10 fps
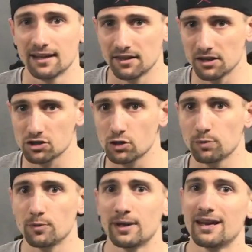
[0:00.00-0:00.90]
then a
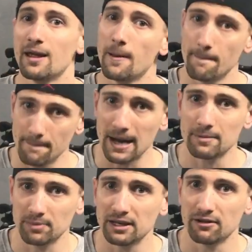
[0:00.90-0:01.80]
supplement
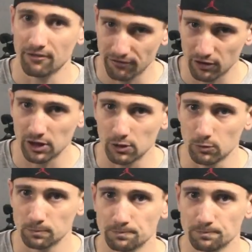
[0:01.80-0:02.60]
might be for you.